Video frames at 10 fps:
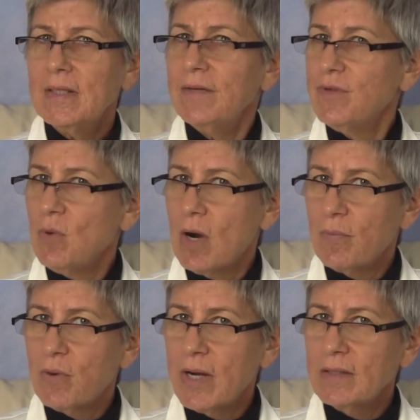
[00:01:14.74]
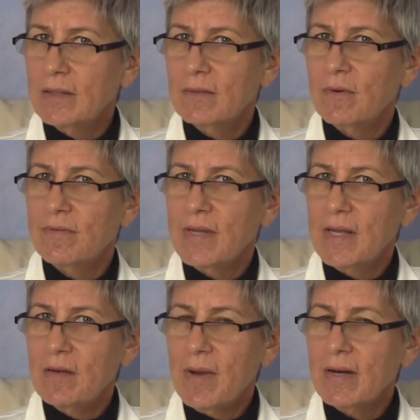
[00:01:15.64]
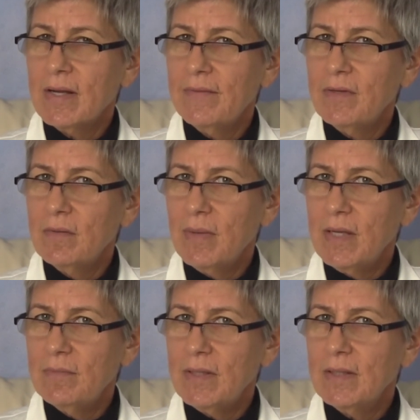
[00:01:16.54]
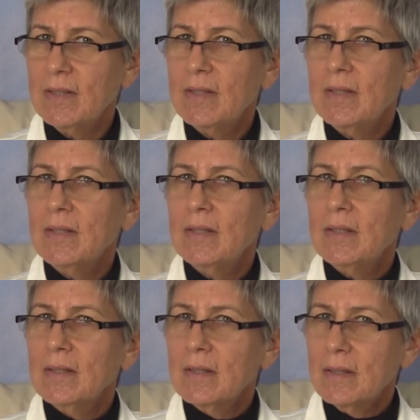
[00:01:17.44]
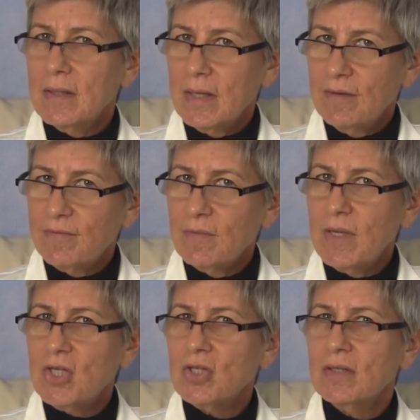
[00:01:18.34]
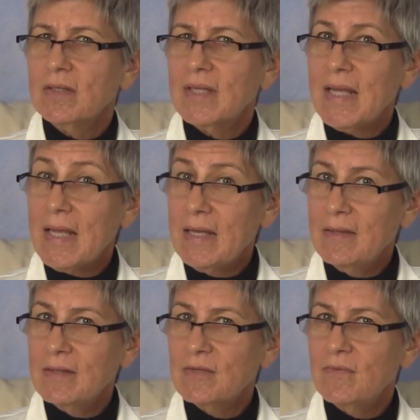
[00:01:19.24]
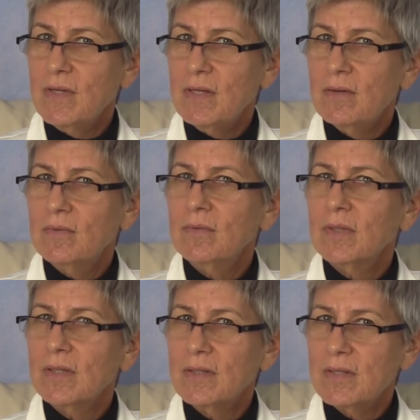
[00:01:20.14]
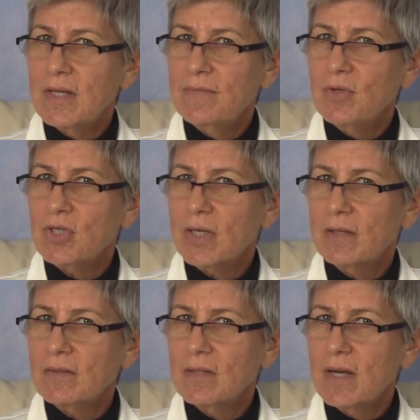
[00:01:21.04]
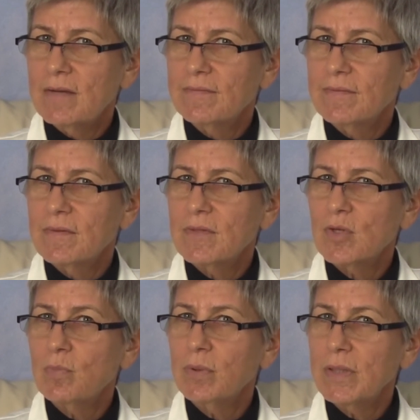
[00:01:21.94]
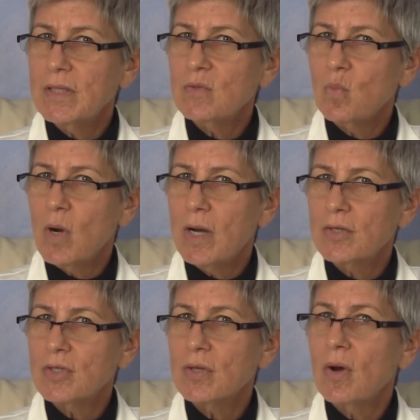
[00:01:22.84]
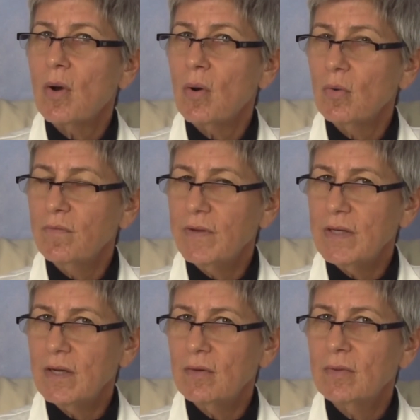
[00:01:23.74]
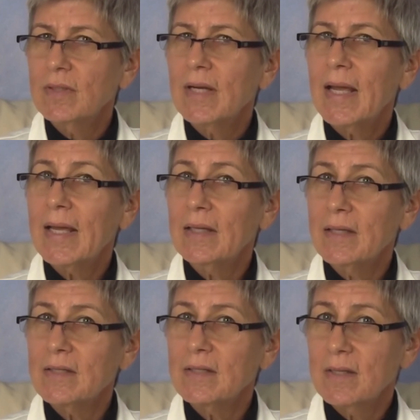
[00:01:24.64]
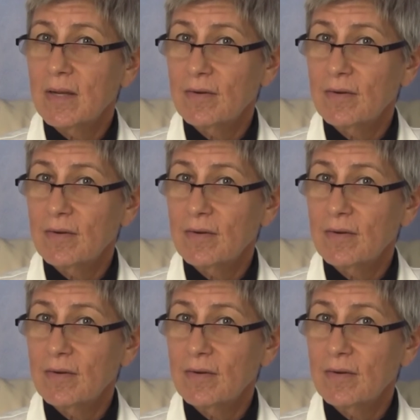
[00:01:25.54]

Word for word: If you are pregnant or thinking about having a baby, the information in this video could save your child's life. So please watch the whole video and listen